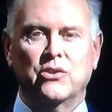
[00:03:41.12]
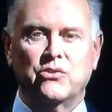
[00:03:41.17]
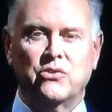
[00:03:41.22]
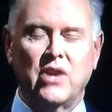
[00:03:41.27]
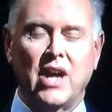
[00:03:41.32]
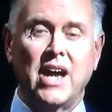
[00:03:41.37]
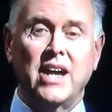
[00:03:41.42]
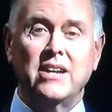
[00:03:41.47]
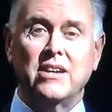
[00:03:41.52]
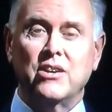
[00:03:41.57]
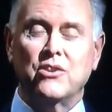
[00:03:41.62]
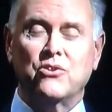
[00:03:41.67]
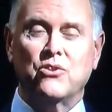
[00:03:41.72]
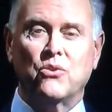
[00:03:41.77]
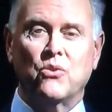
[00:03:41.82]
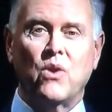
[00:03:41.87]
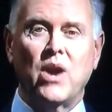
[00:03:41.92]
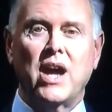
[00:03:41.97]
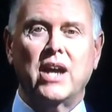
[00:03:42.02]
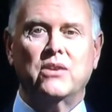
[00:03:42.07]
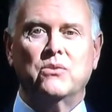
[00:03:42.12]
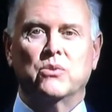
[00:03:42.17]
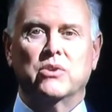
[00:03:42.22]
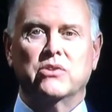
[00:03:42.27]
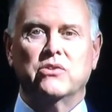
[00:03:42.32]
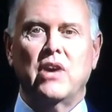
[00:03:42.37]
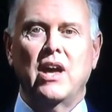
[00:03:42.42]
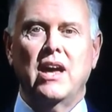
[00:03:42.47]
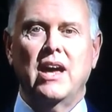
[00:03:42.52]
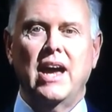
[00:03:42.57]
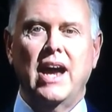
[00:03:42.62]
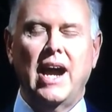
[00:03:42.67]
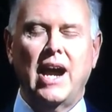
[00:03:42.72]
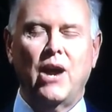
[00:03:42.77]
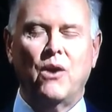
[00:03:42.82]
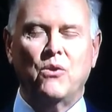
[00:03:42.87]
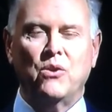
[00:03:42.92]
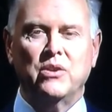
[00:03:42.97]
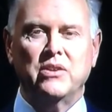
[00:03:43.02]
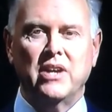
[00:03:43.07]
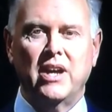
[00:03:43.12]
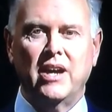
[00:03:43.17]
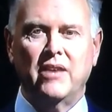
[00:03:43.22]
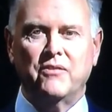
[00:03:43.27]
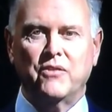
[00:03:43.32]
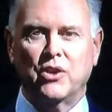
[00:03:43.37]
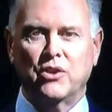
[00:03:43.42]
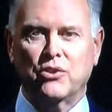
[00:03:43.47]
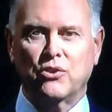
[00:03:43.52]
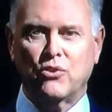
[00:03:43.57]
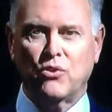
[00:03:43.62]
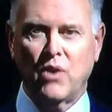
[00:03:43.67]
Assigned to direct was Harold F.